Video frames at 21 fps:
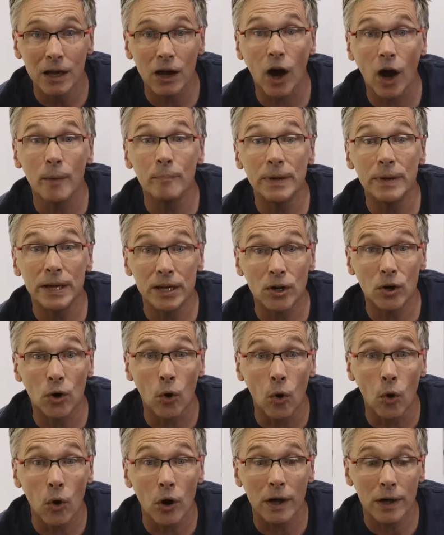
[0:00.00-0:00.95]
I'm Peter
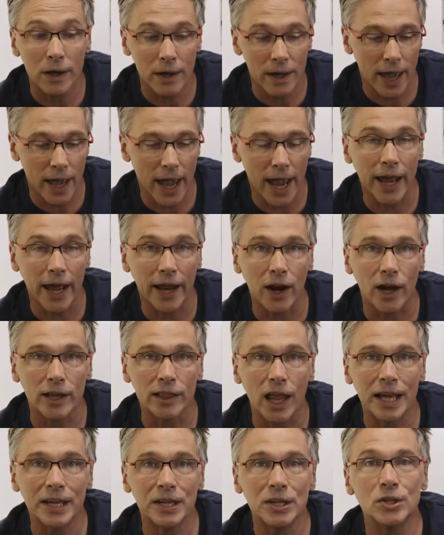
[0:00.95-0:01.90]
Corke, and I'd
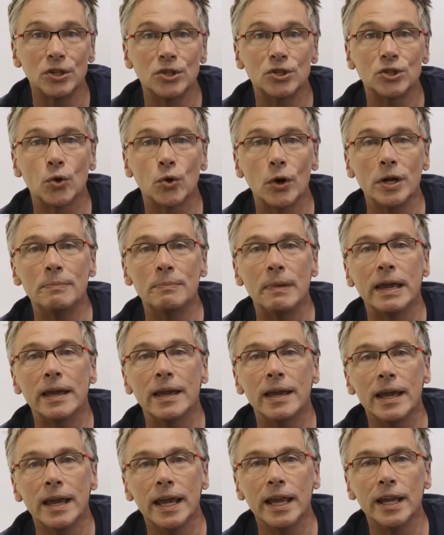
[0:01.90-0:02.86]
like you to join me
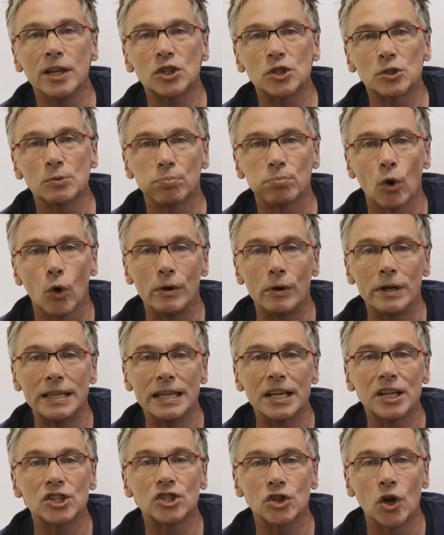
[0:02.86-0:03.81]
in exploring the
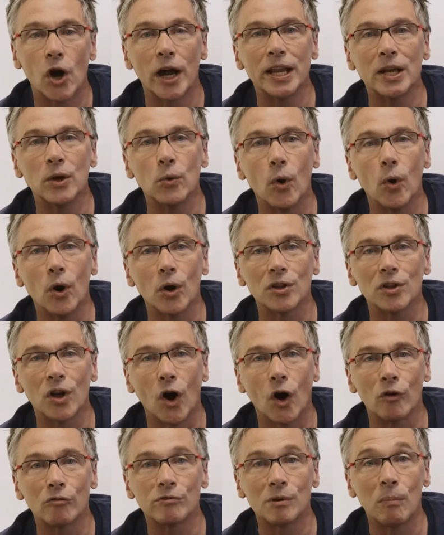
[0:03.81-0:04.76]
exciting world
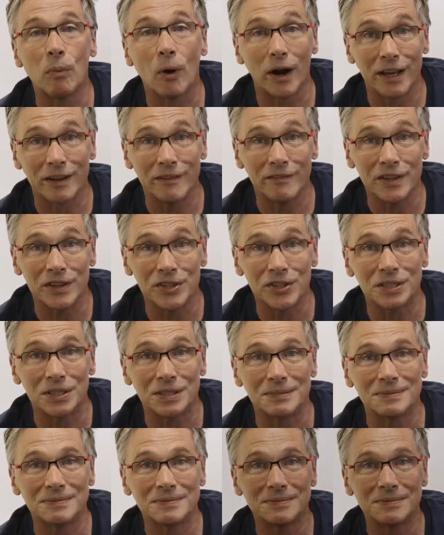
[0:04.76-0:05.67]
of robotic vision.